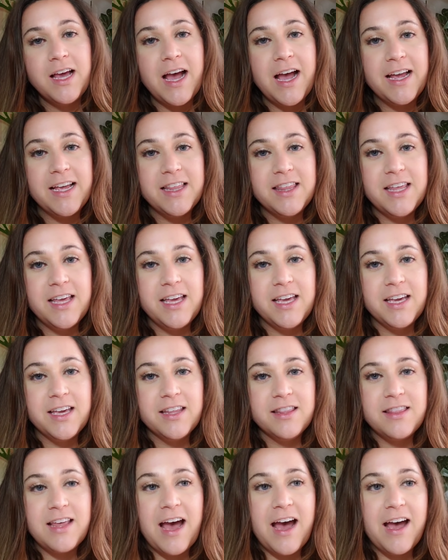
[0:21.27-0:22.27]
I
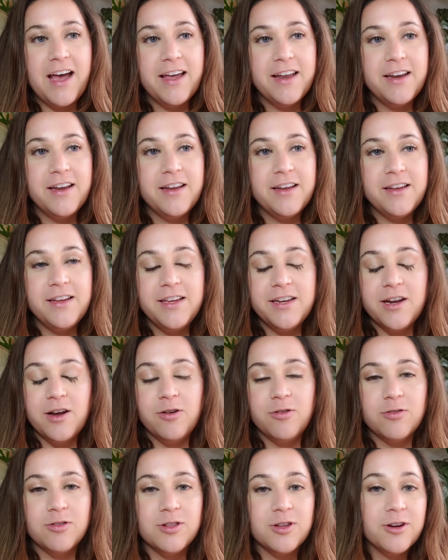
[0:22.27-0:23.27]
think that
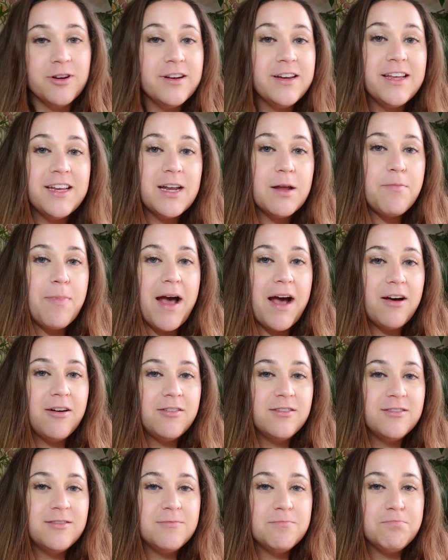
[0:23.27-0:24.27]
learning
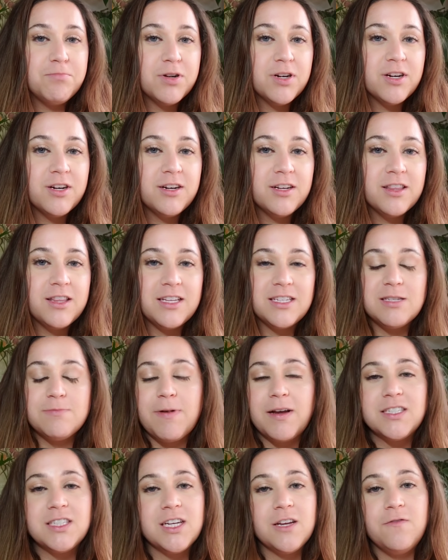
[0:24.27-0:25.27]
about birth,
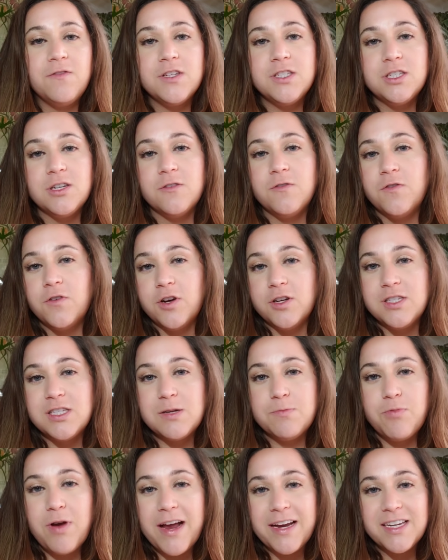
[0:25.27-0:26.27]
especially if it's your
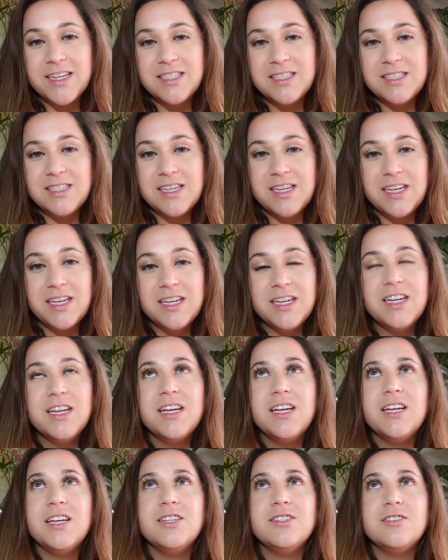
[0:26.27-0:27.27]
first pregnancy,
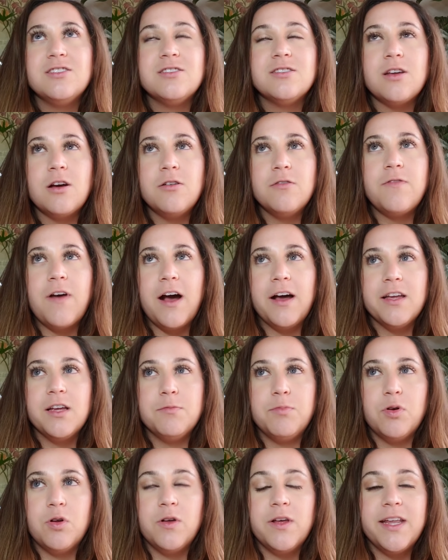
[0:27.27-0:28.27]
is so
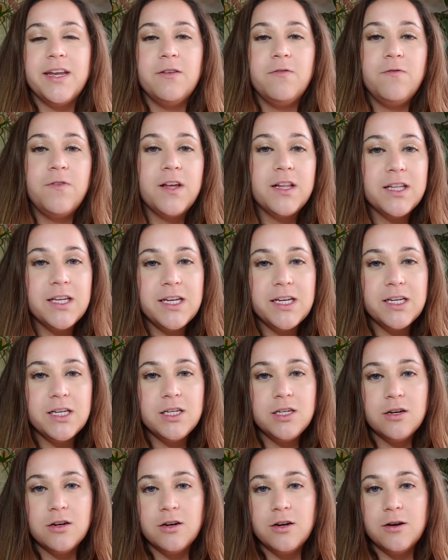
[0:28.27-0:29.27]
valuable, and
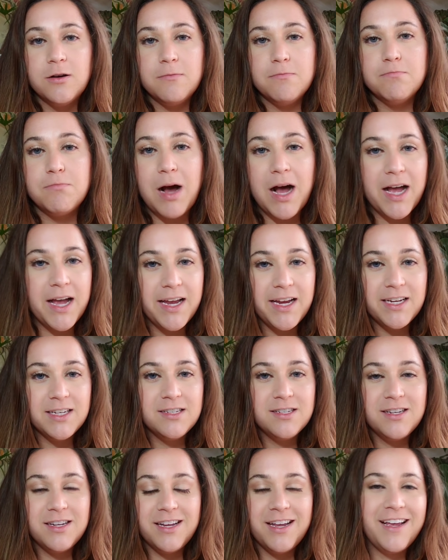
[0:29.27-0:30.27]
filling your
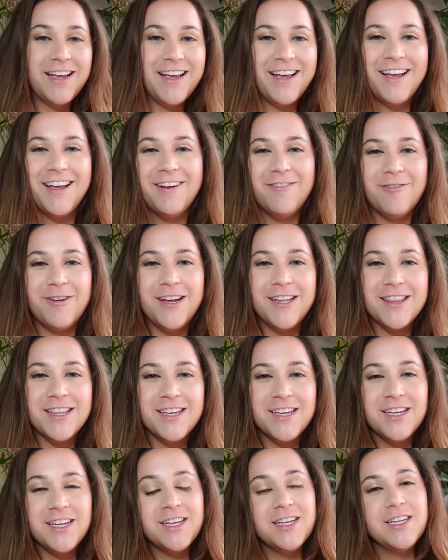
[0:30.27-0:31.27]
mind with
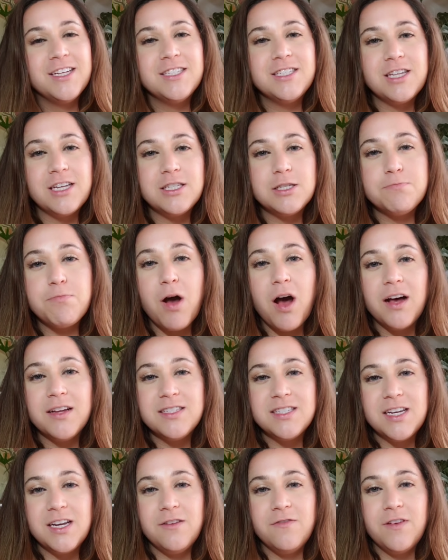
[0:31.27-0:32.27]
such
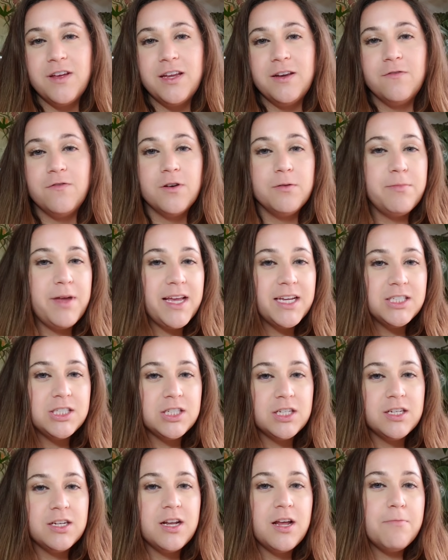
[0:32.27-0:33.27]
positive
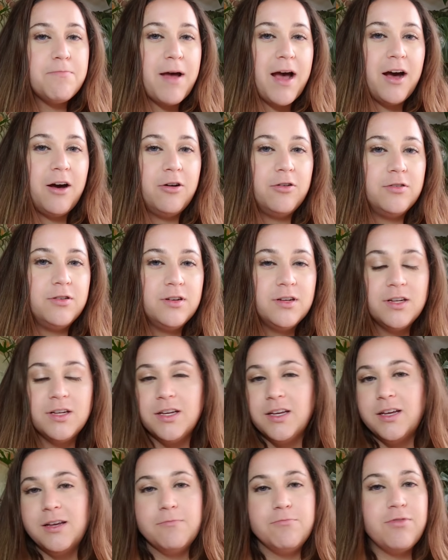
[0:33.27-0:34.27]
information about
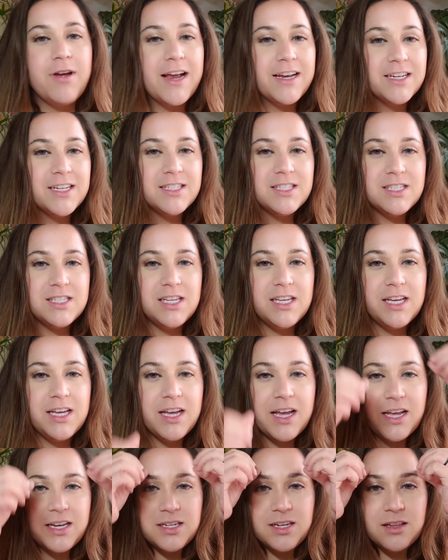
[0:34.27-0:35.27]
pregnancy
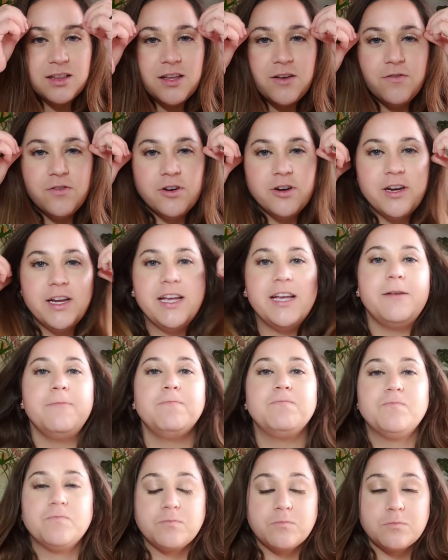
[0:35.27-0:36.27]
and delivery